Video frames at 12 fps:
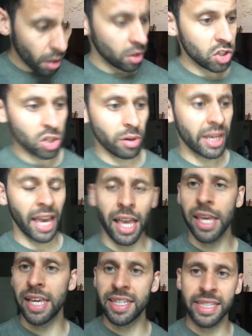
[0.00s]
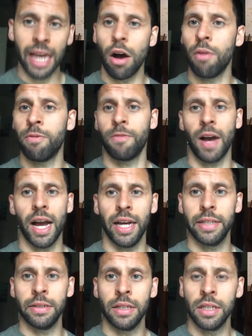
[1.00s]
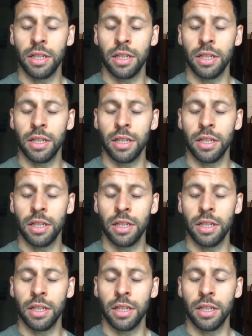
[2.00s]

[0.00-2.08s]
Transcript: So again, you set off fine,